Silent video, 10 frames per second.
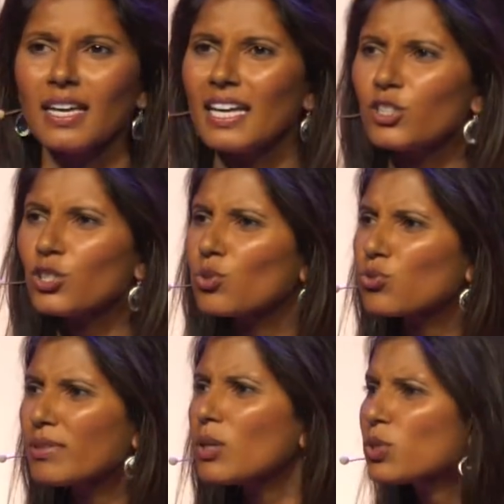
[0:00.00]
And she
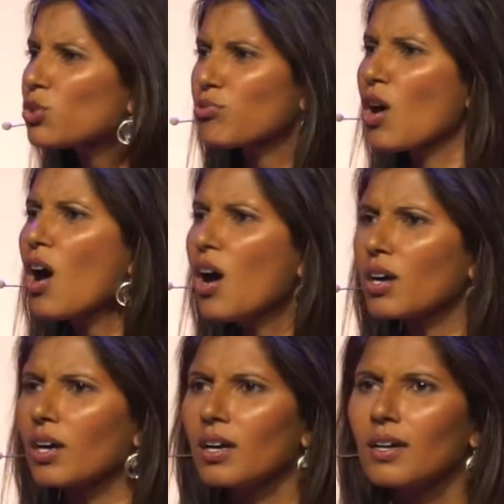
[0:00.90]
goes, Rhea, what's
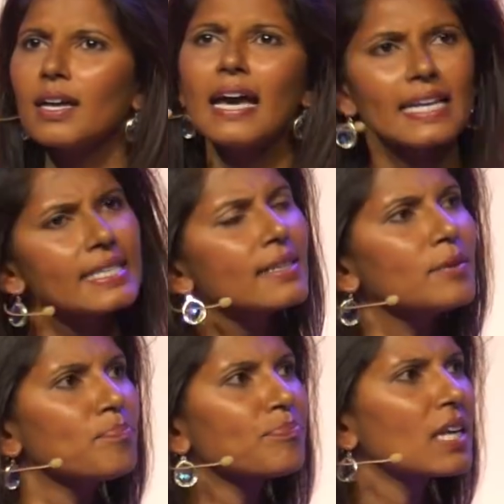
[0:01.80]
wrong? And I
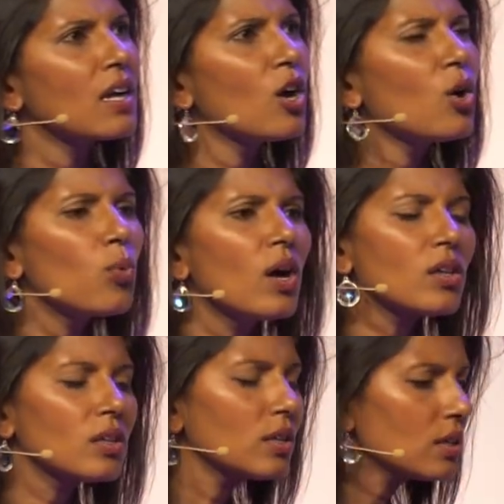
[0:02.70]
said,
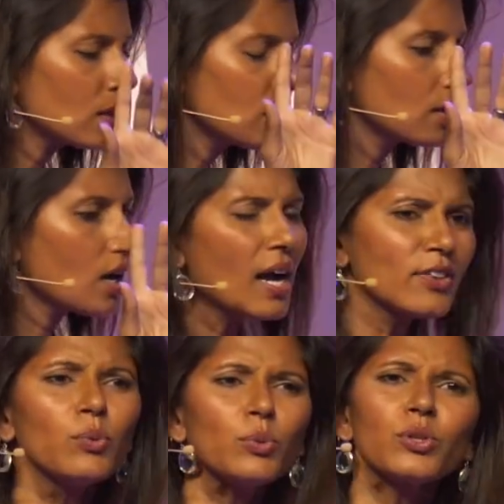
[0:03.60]
Well, I
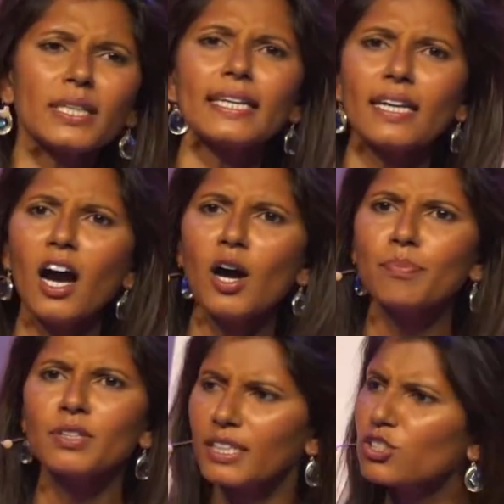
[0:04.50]
thought we were going to get
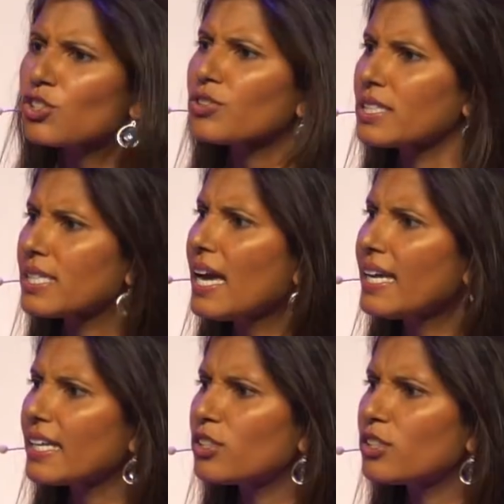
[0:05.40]
up and like start the day.